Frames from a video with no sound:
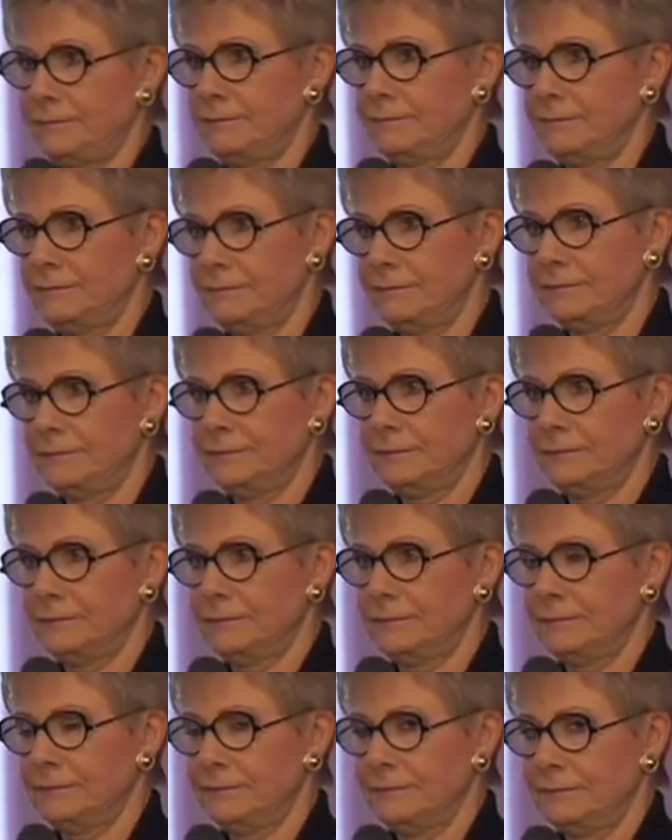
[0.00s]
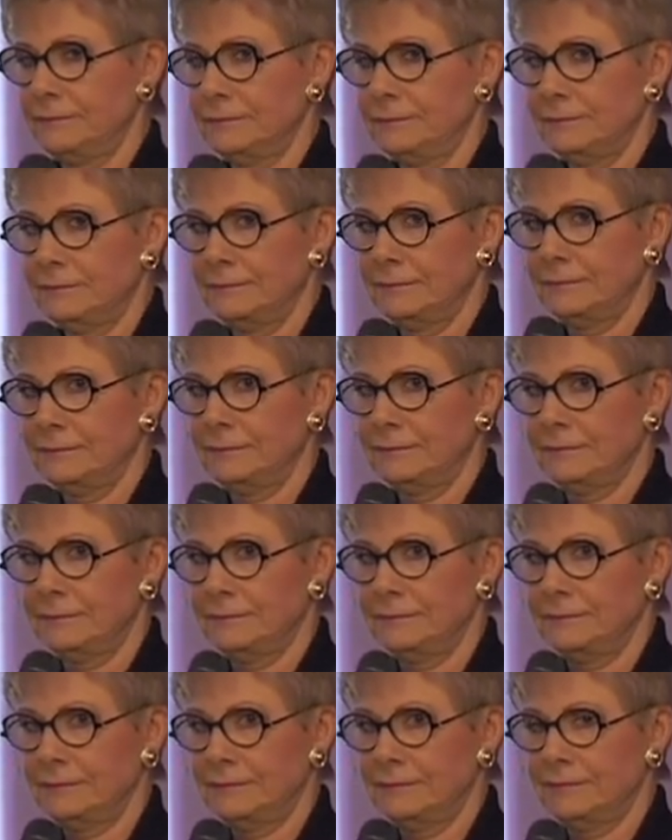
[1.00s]

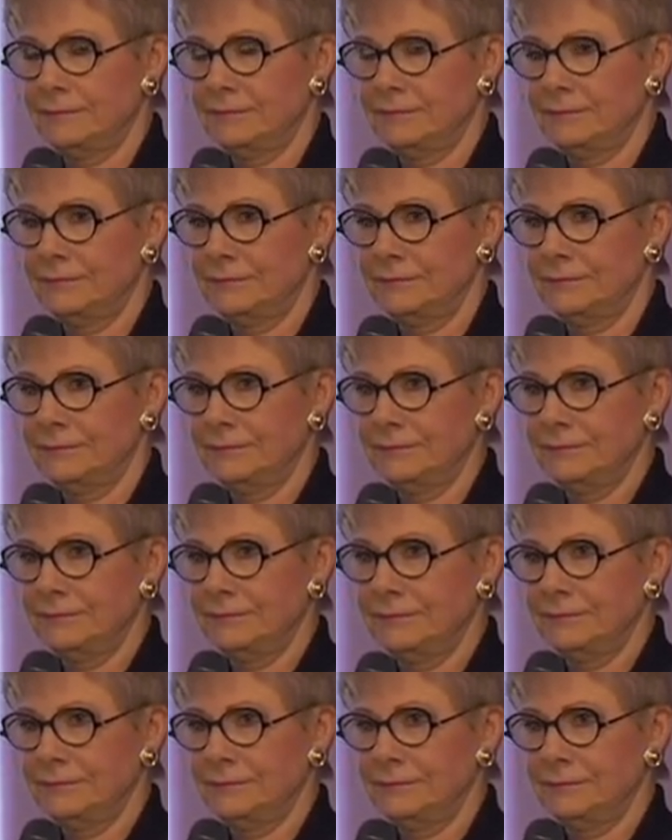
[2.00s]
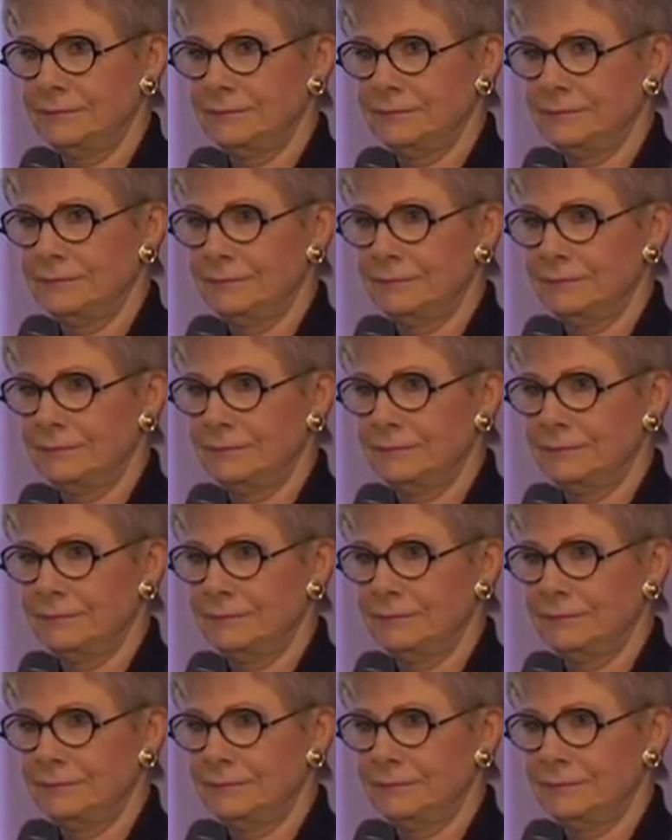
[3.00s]
(silence)